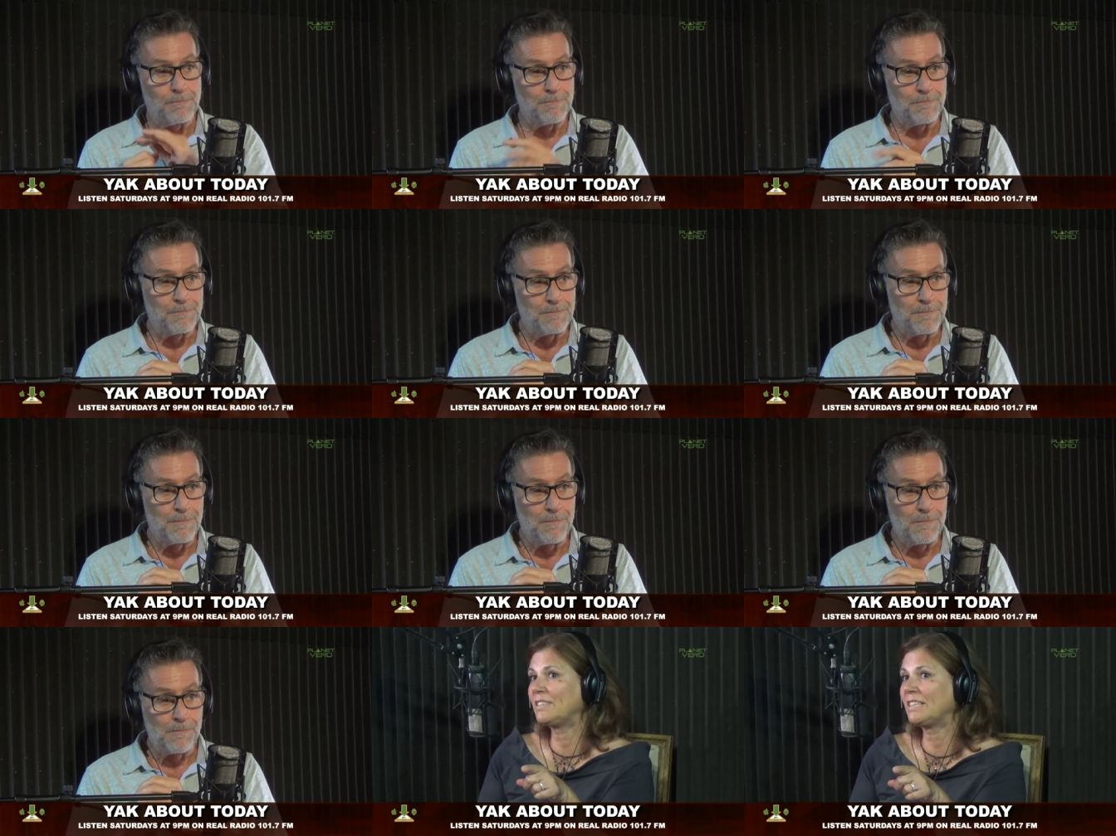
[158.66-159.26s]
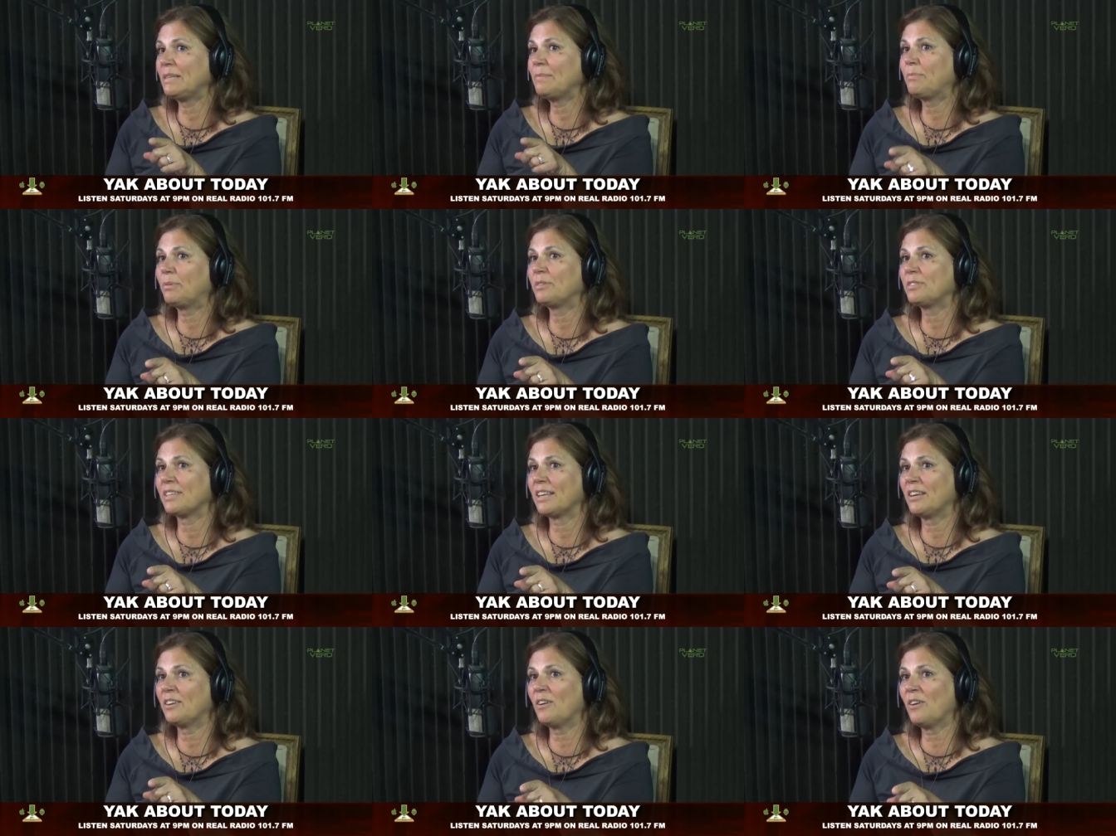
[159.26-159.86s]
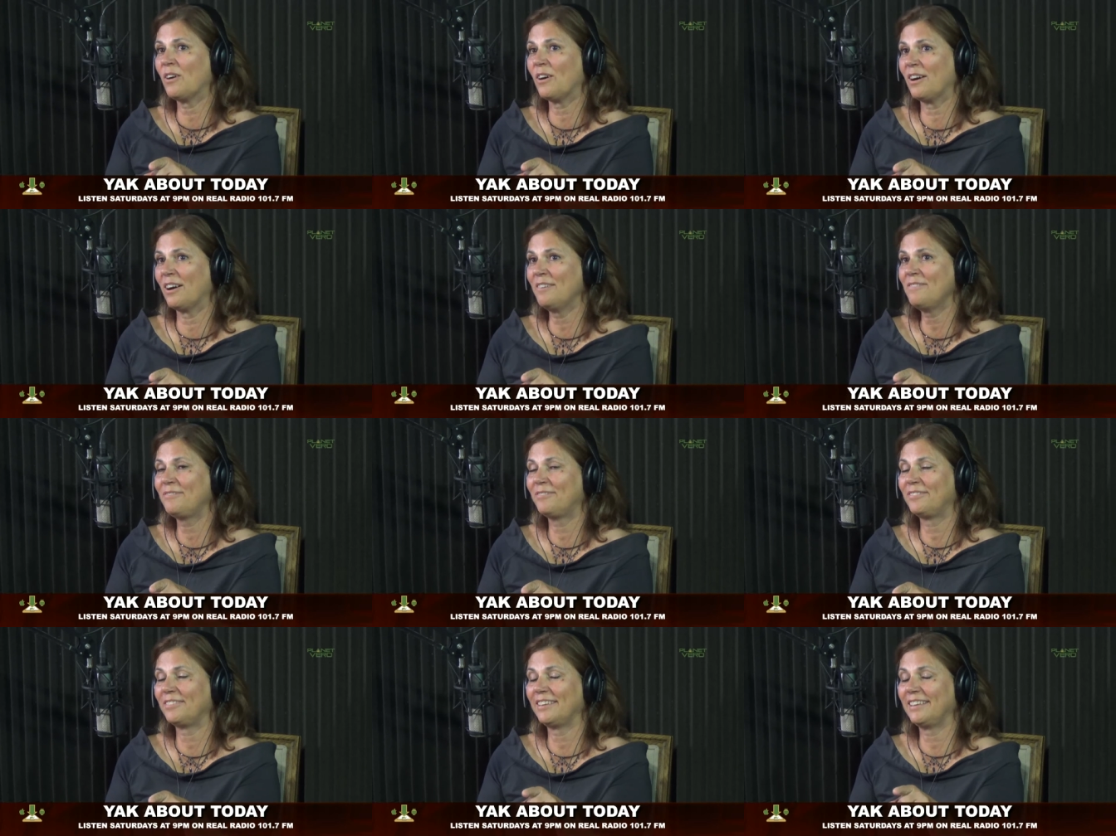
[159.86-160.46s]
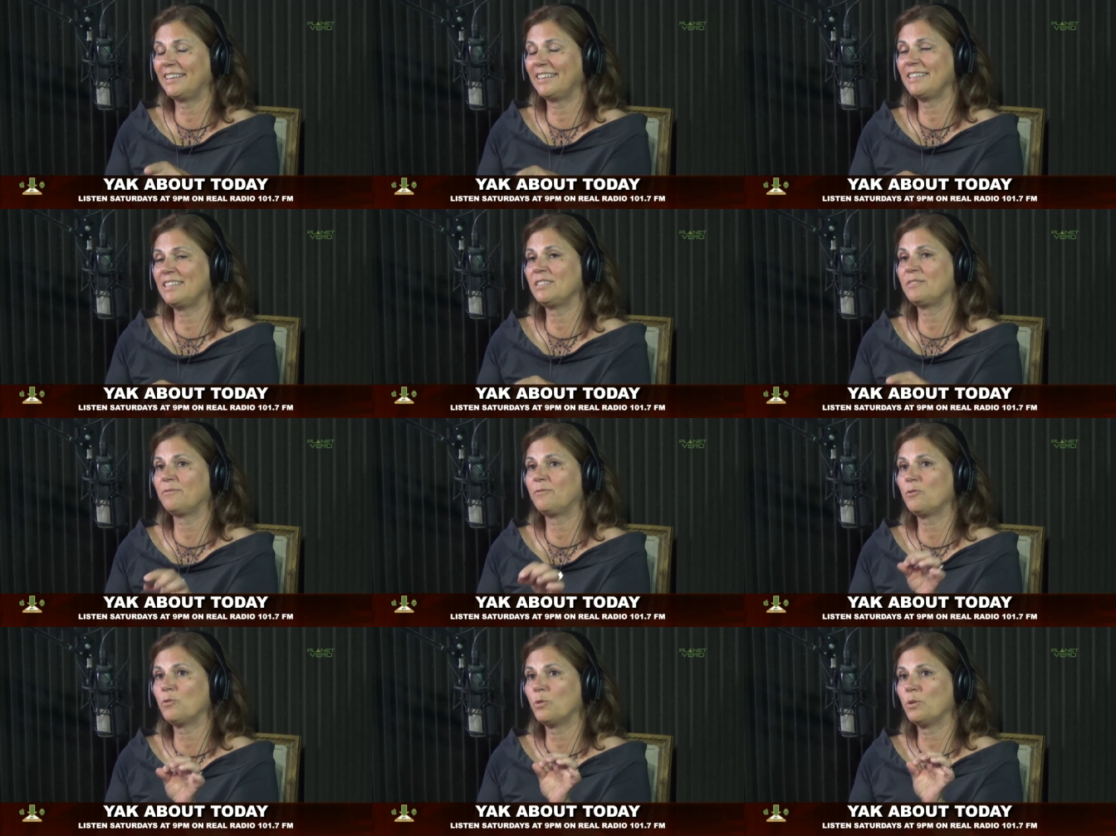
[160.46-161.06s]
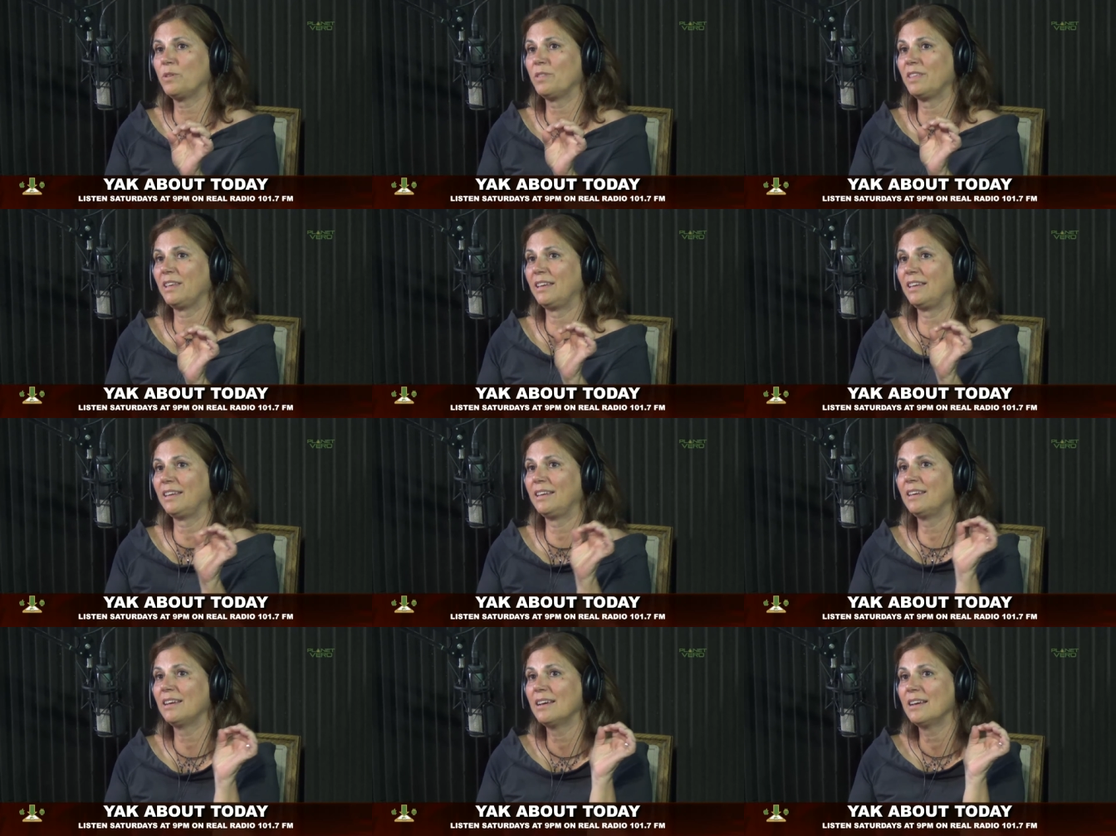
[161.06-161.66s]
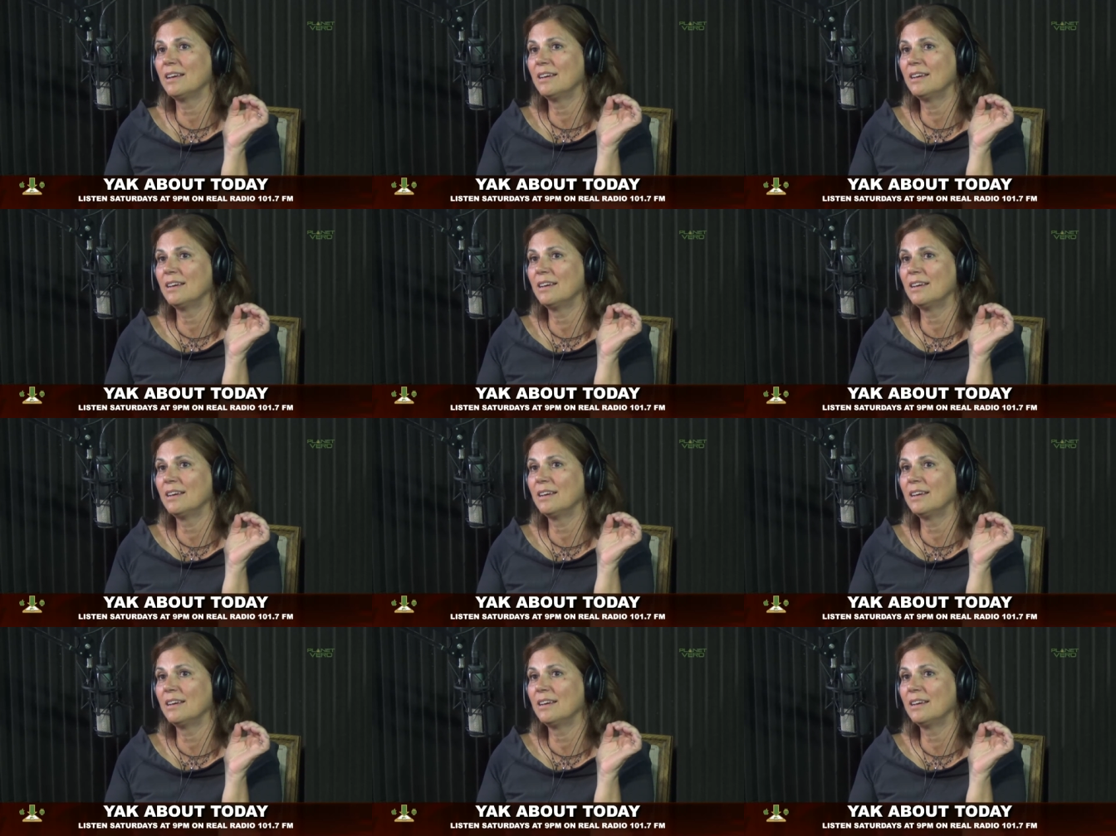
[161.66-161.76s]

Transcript: That 15% off is for the